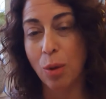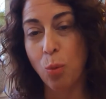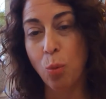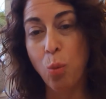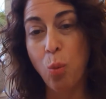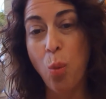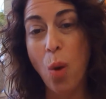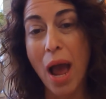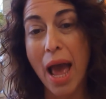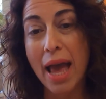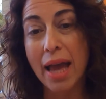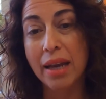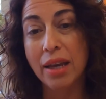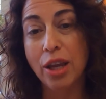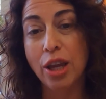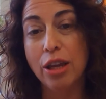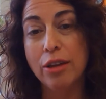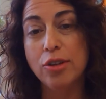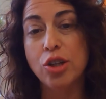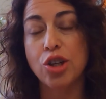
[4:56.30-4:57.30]

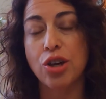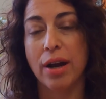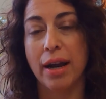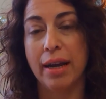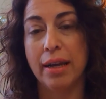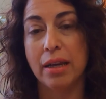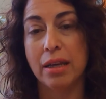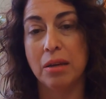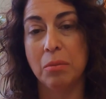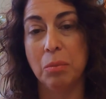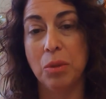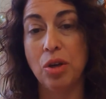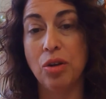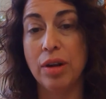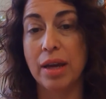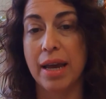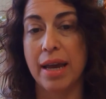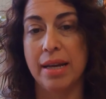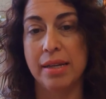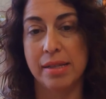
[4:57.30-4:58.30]
when you try and
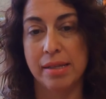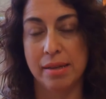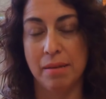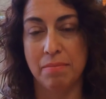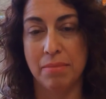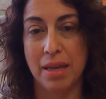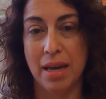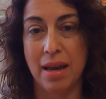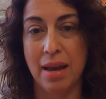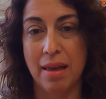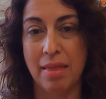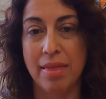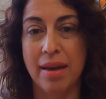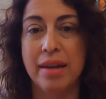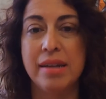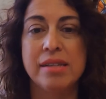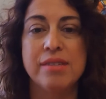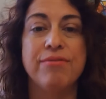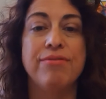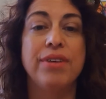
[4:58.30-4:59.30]
communicate something
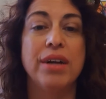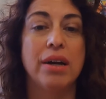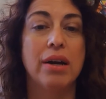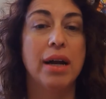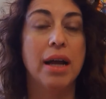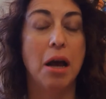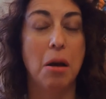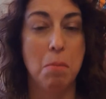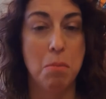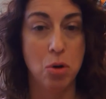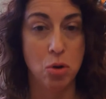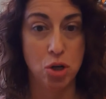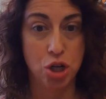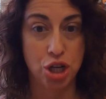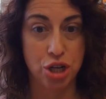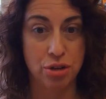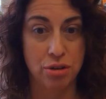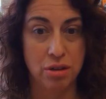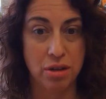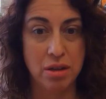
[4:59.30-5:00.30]
that is very
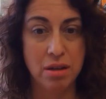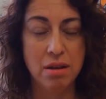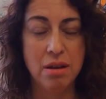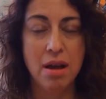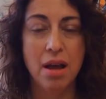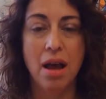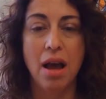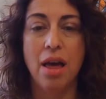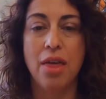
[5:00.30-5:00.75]
emotional,